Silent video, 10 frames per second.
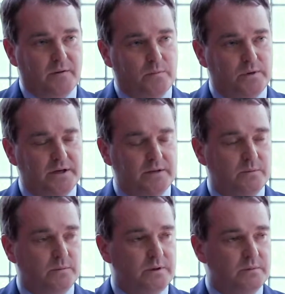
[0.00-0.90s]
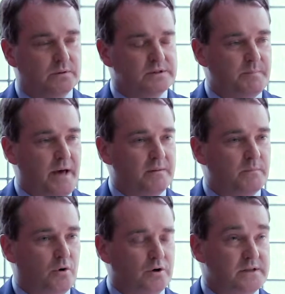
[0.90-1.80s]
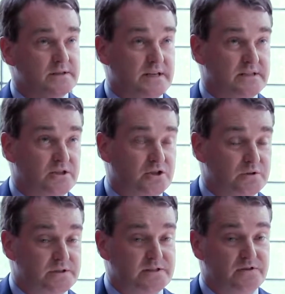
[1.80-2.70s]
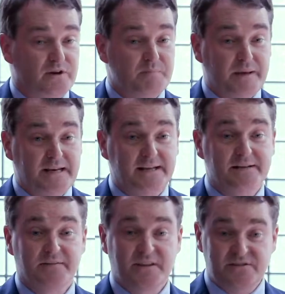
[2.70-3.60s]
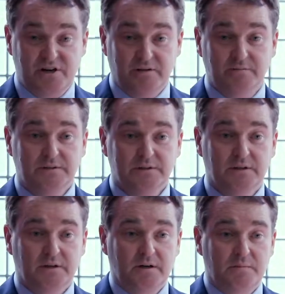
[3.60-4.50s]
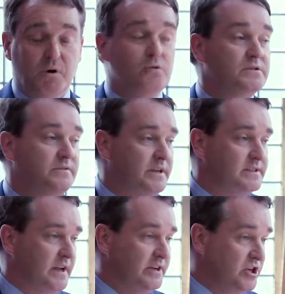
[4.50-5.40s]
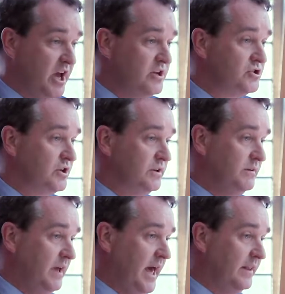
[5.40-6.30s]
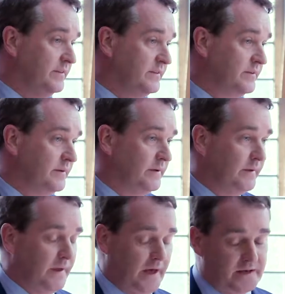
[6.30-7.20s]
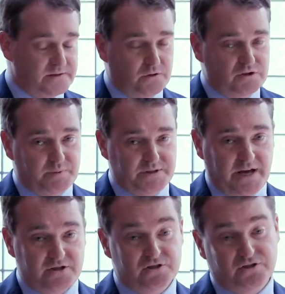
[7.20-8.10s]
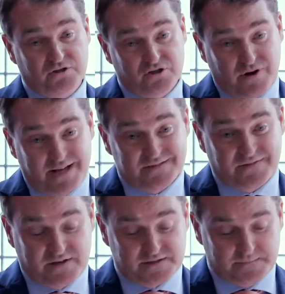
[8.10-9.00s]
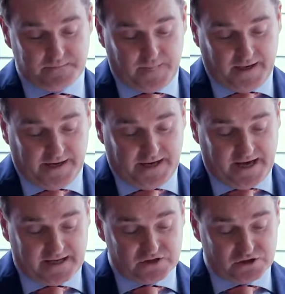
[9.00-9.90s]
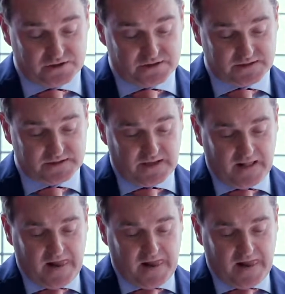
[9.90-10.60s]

we will spend more than 63 billion this year. Most of it is on education, health, social protection, social transfers, and justice.